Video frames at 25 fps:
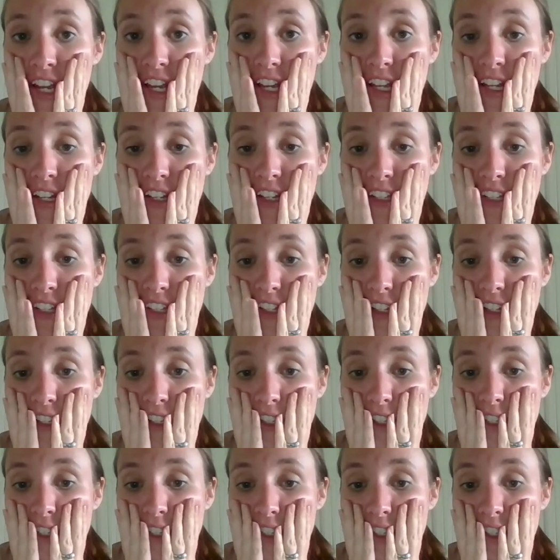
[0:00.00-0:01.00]
and
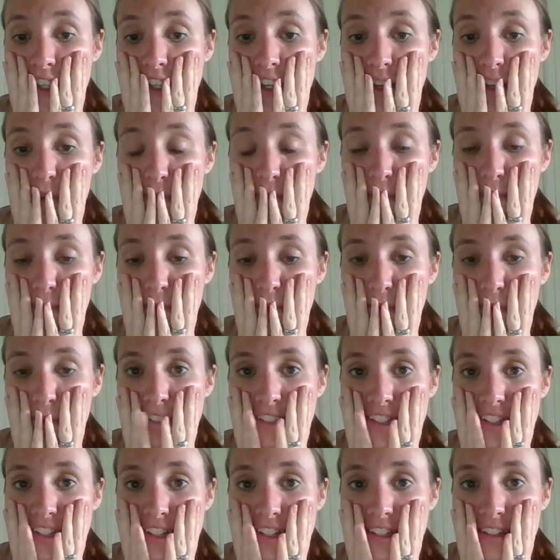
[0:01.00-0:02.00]
it
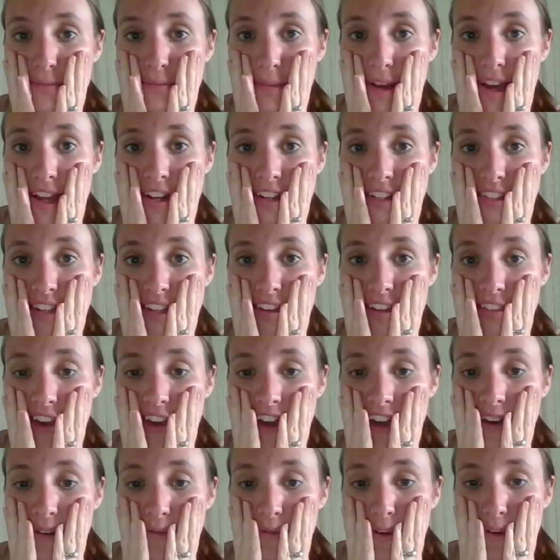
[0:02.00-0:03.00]
wasn't as bad as I
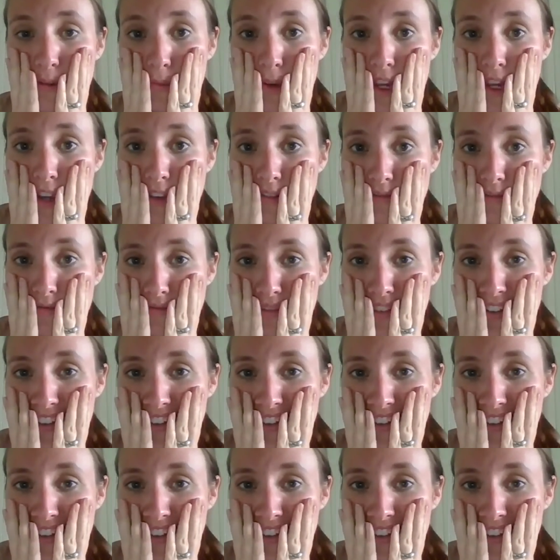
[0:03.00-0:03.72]
thought it would be.